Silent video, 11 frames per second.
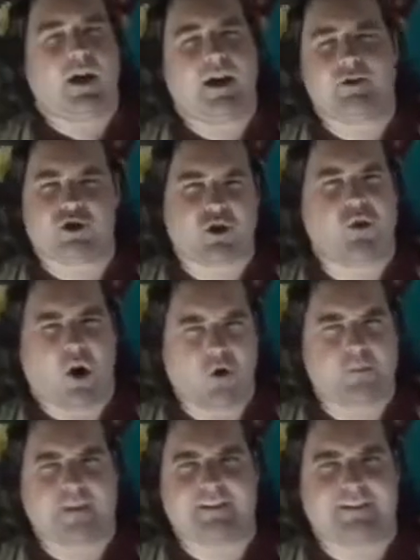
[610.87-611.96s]
I sure
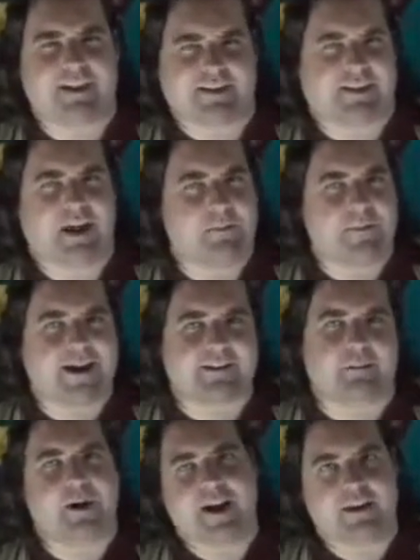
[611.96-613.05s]
hope this doesn't come back
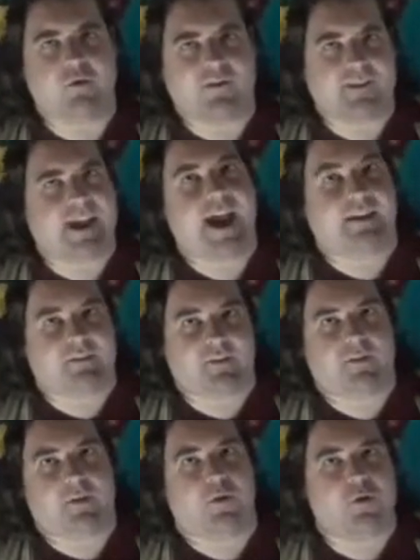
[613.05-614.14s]
to bite you in the ass
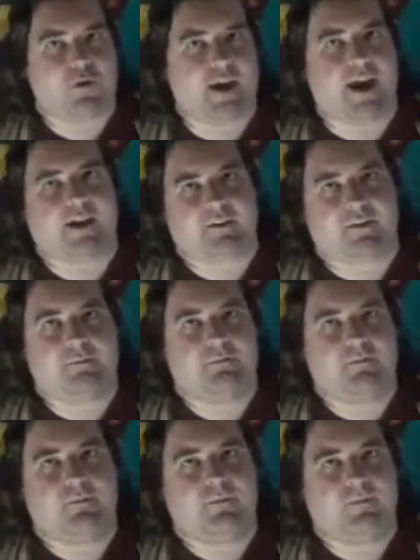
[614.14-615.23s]
in the third act.
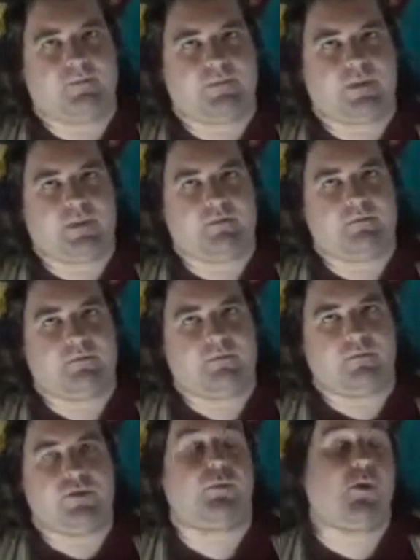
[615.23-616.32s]

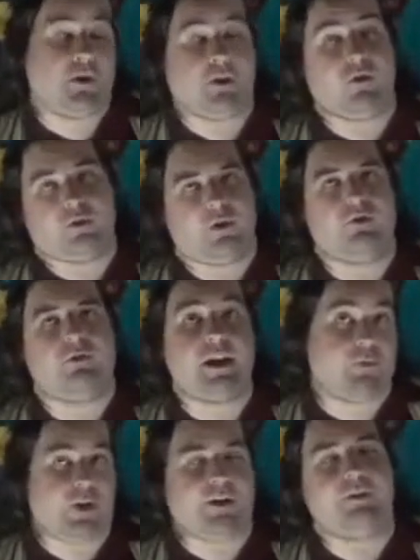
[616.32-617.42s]
Spoiler alert,
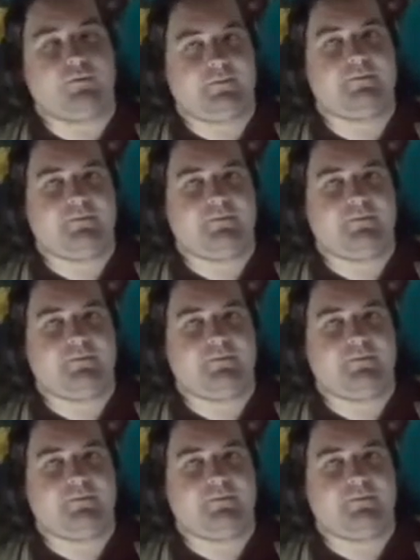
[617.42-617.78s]
it will.